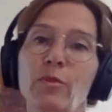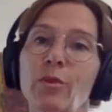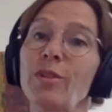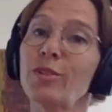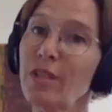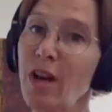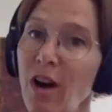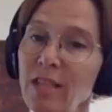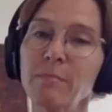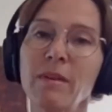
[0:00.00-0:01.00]
So it is
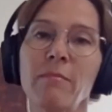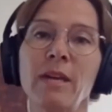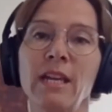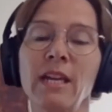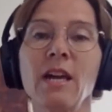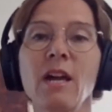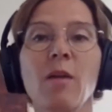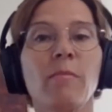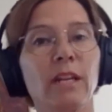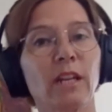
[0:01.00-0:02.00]
caused by many,
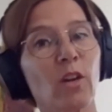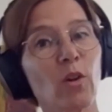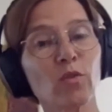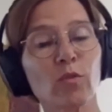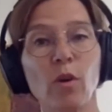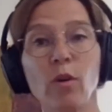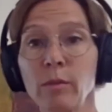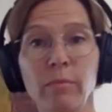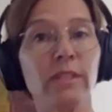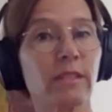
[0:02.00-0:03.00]
but it can also
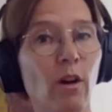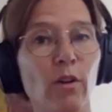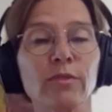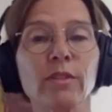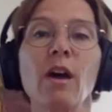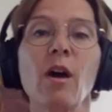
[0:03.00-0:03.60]
only be solved